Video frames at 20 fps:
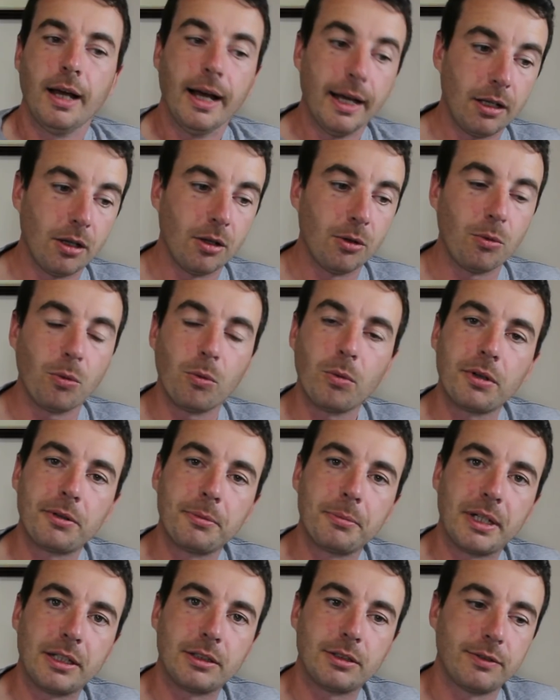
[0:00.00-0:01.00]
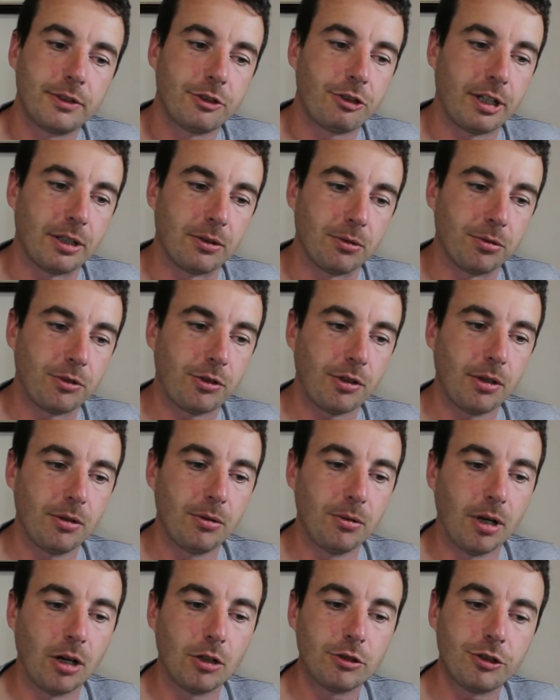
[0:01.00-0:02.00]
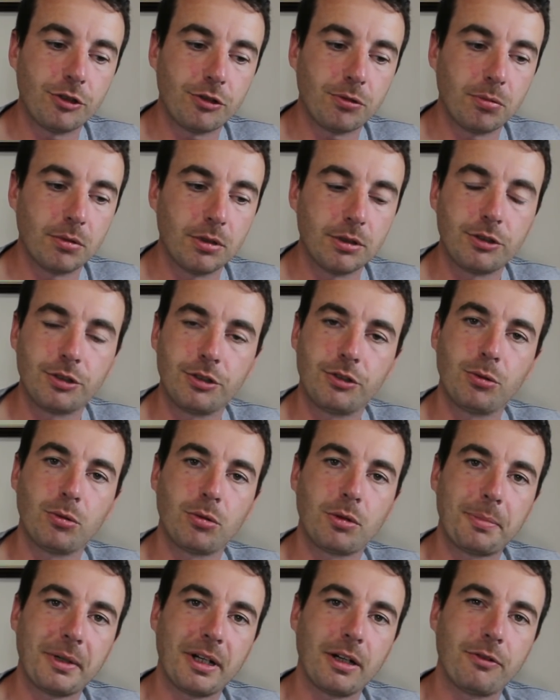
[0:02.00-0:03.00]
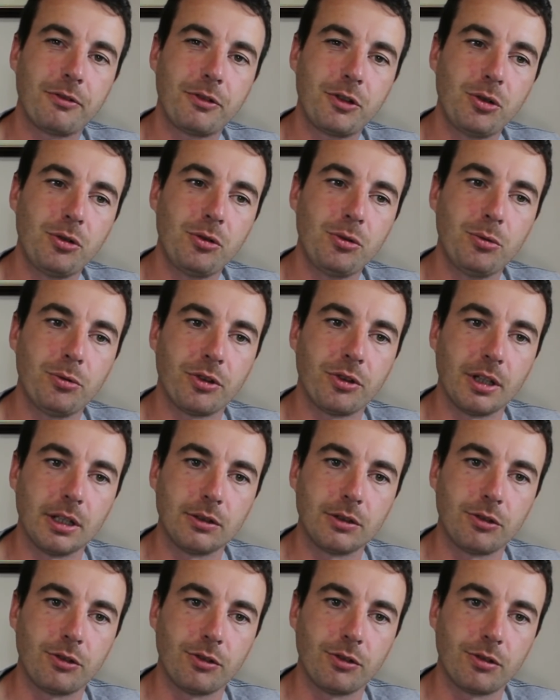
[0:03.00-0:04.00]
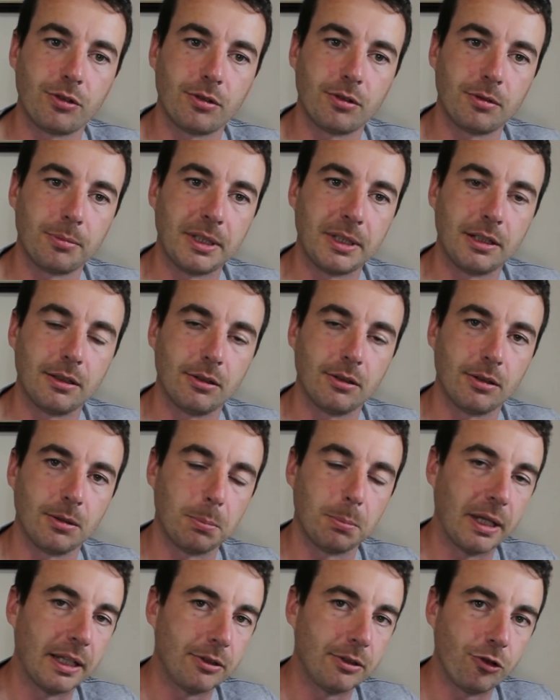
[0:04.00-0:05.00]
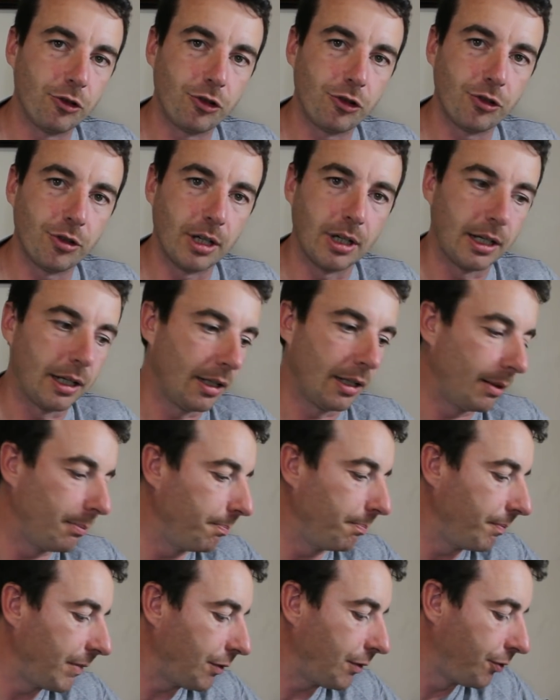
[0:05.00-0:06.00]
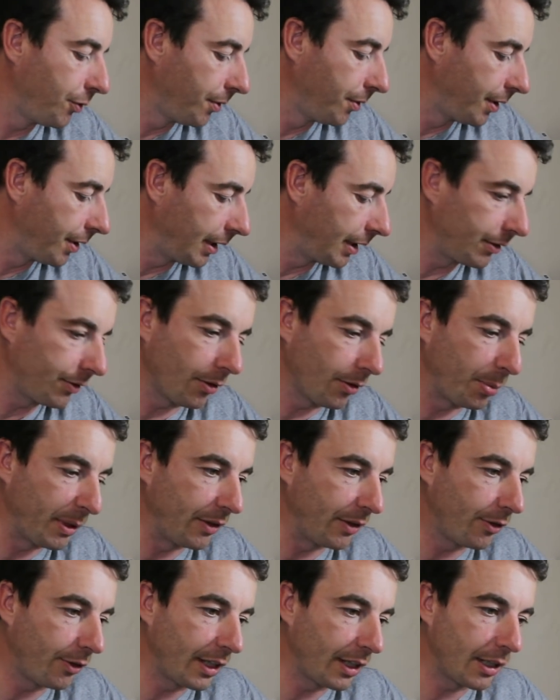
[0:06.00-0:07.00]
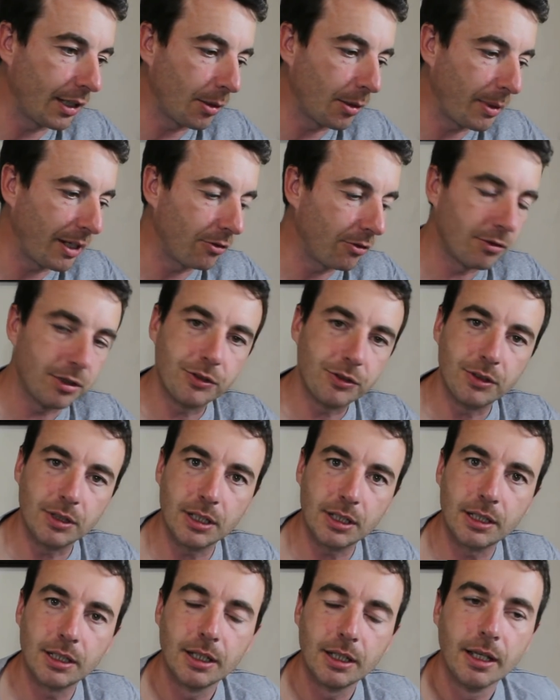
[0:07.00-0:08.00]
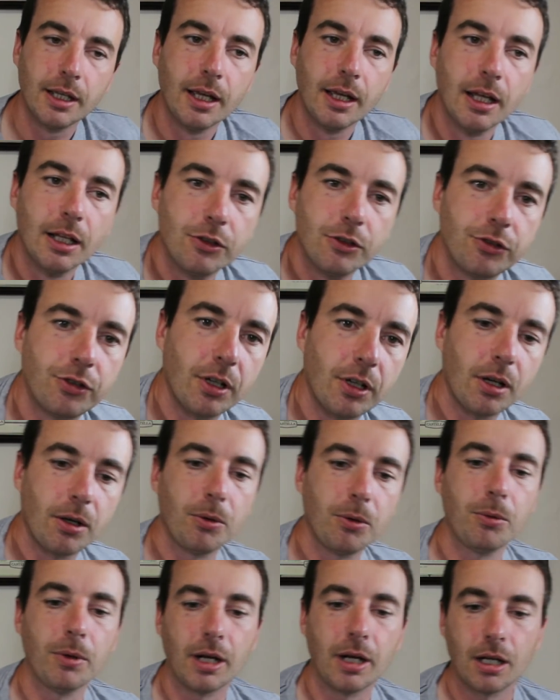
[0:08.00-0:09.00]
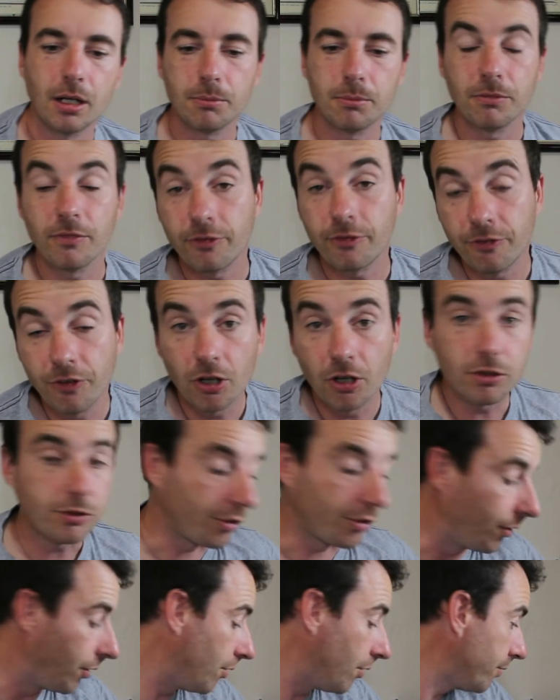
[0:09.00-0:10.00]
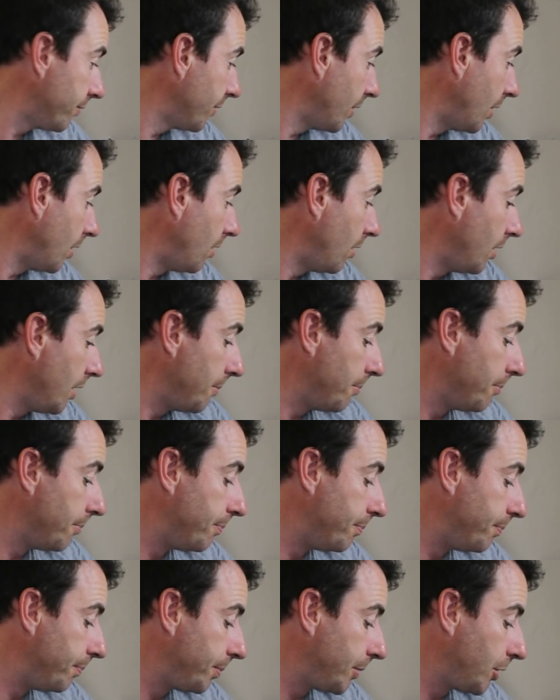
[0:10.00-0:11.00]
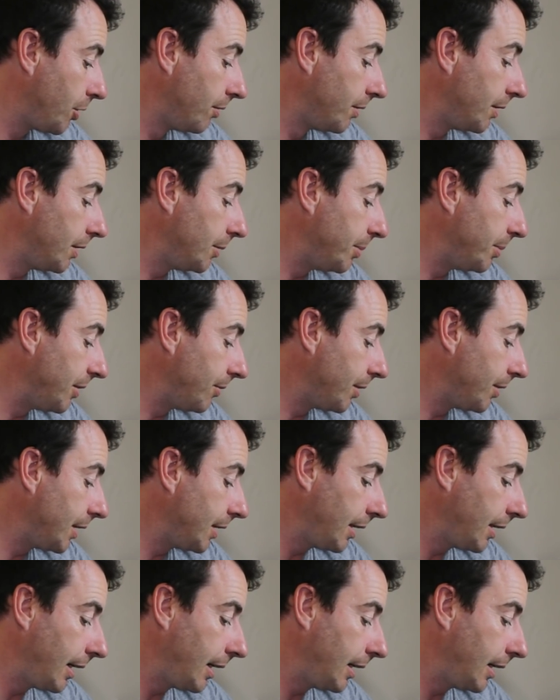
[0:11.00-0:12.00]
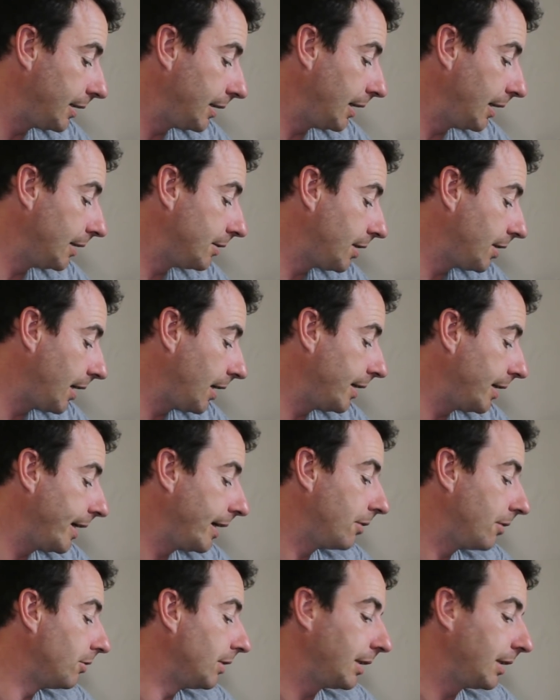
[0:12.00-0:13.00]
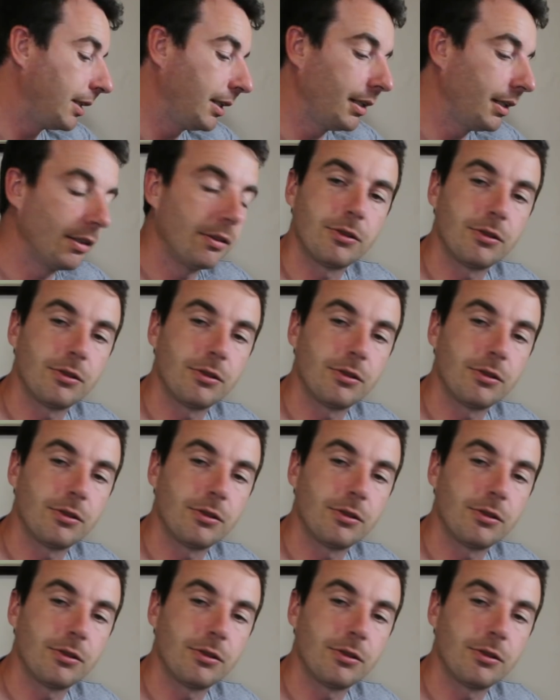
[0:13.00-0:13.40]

Hello, welcome back to the channel. So I just wanted to talk about a few things just as I'm here at the bench. A few of the things I've been thinking about recently. So first off, I'm currently building an Italeri kit.